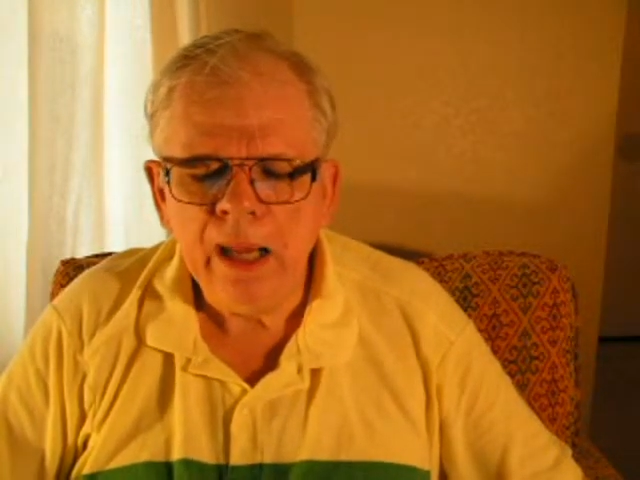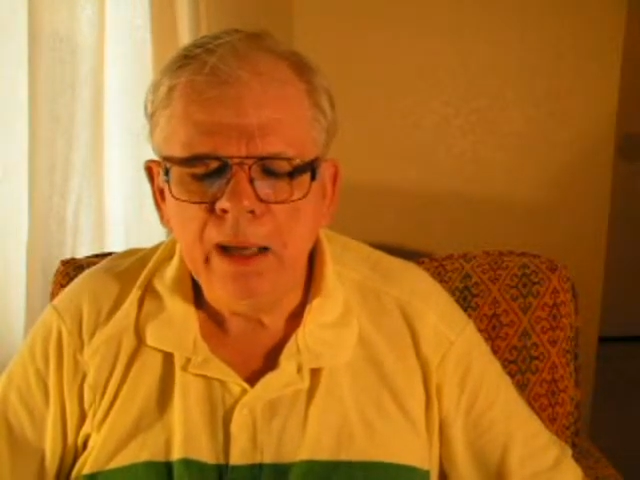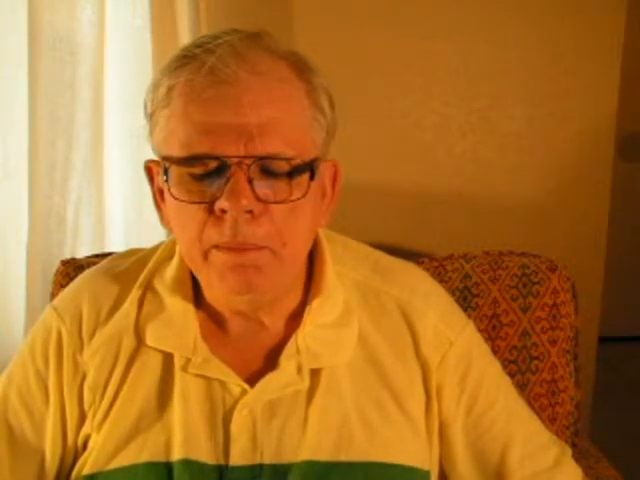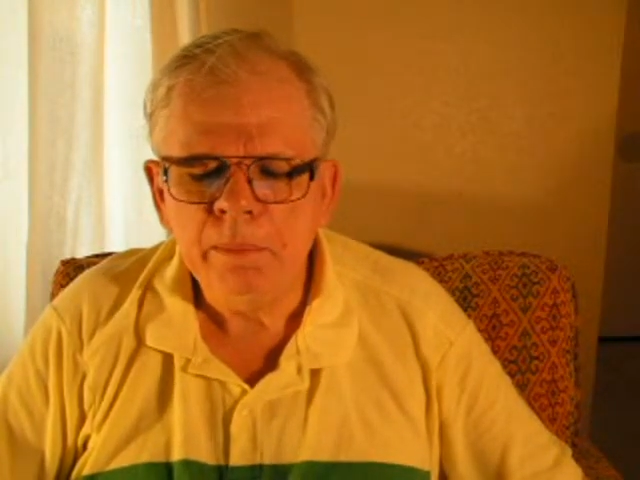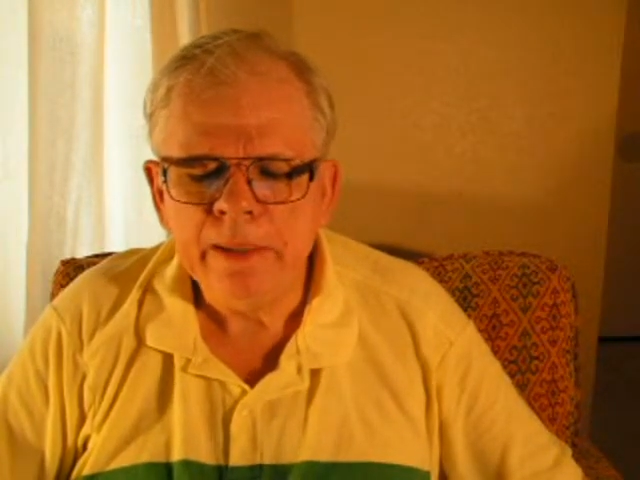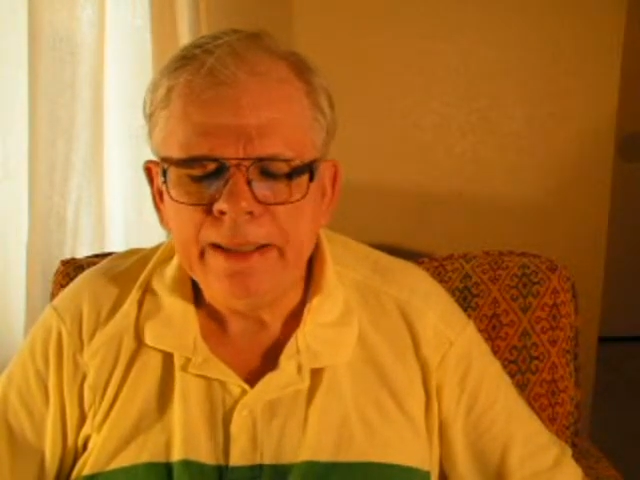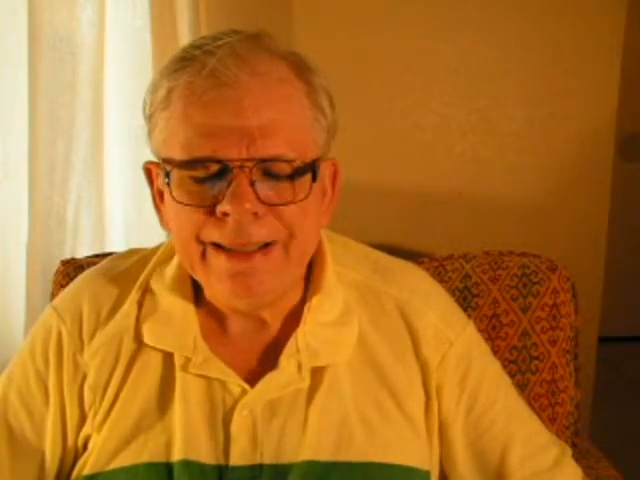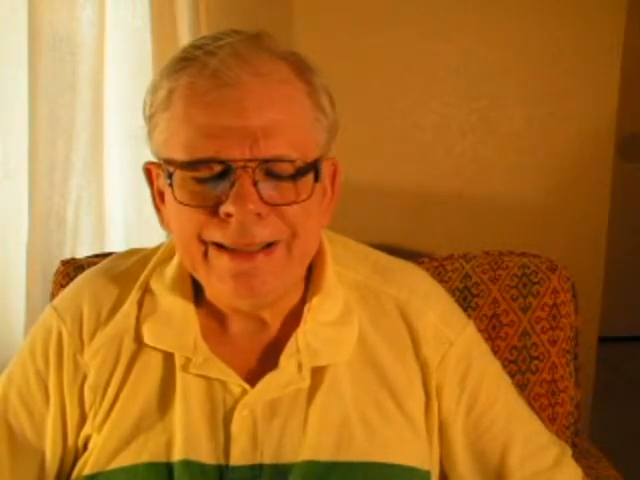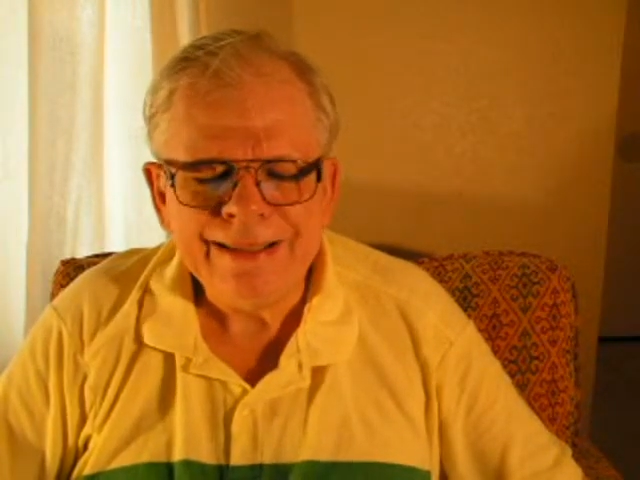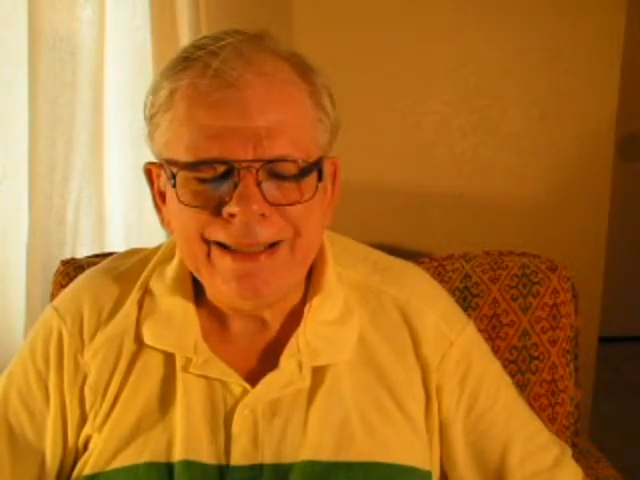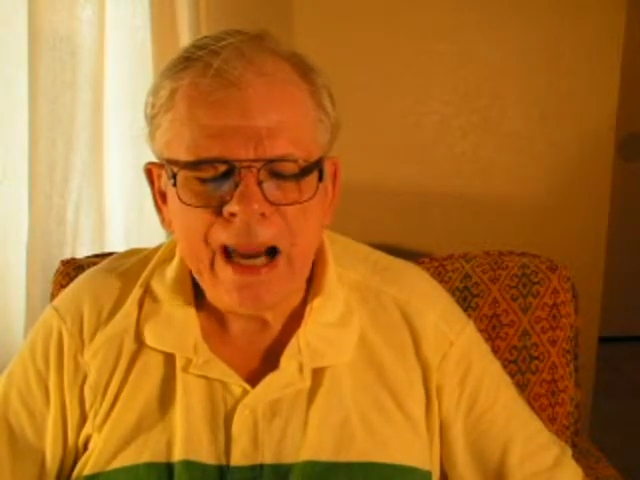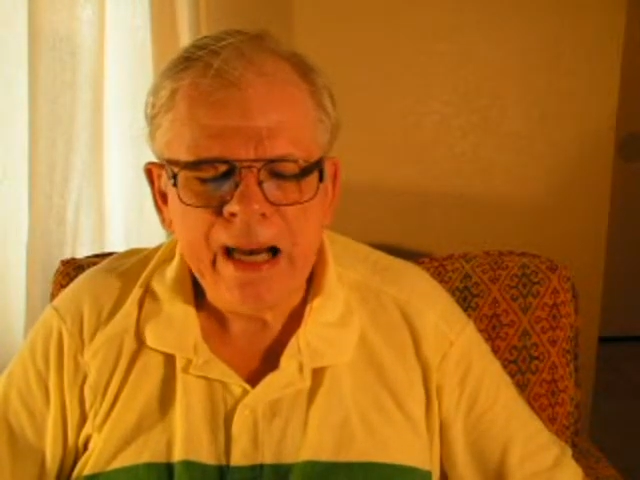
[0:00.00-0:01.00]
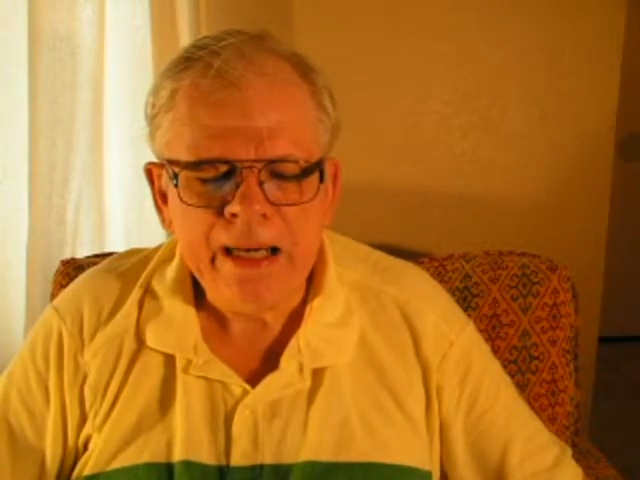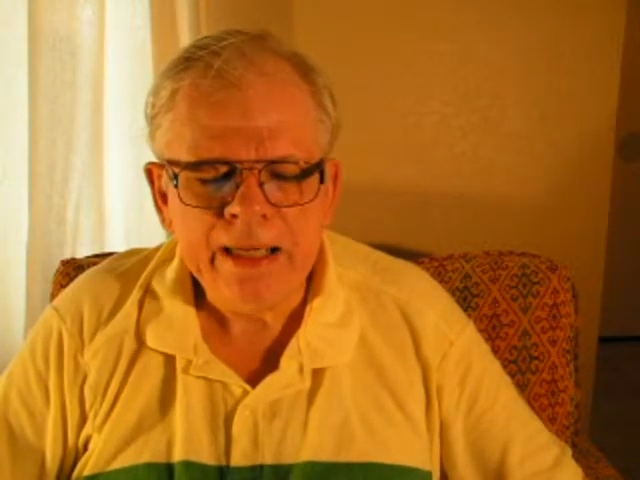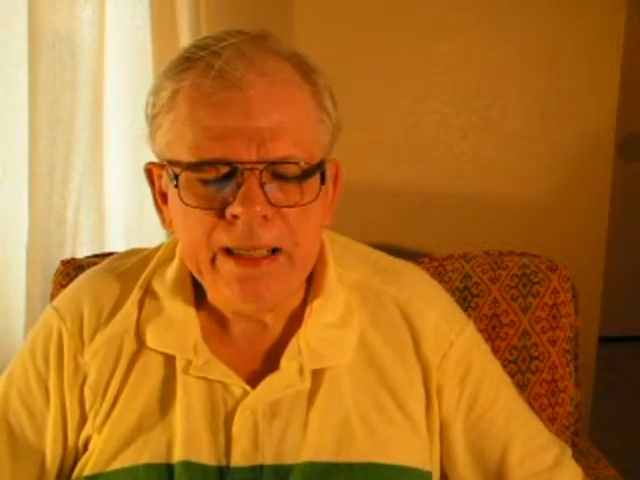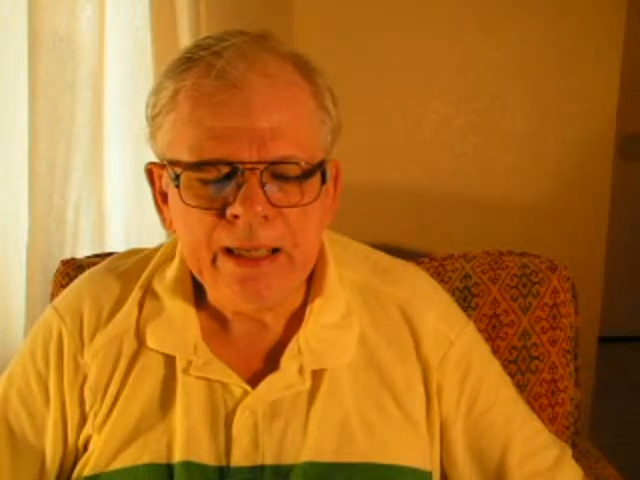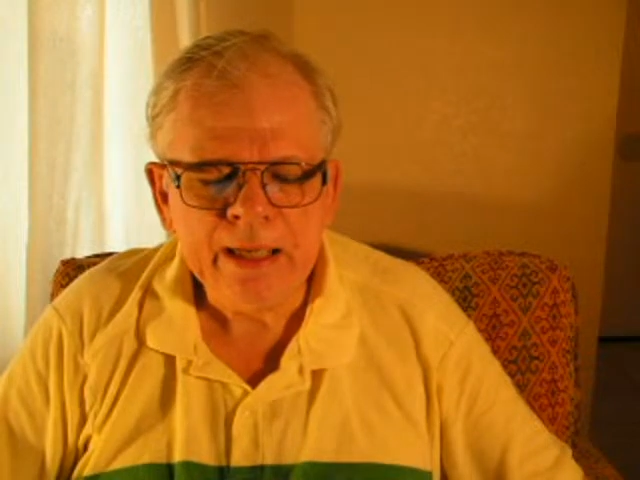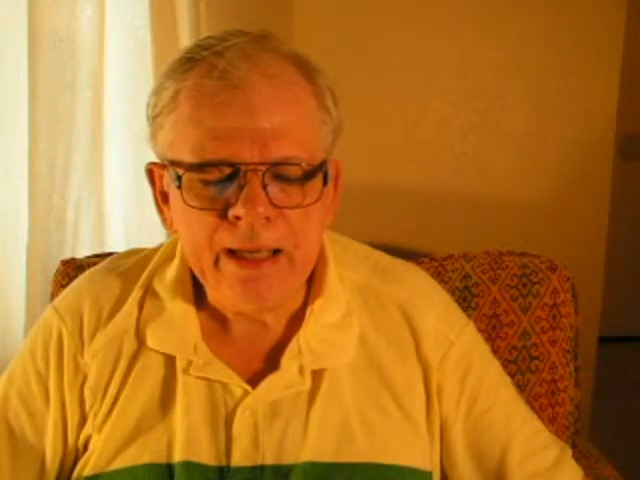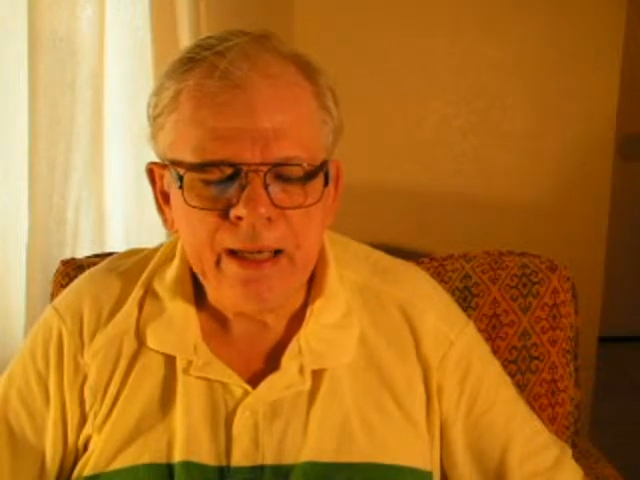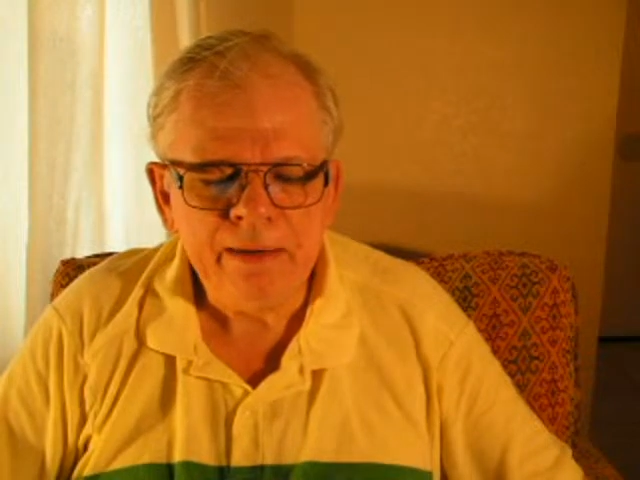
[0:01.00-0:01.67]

I have been designing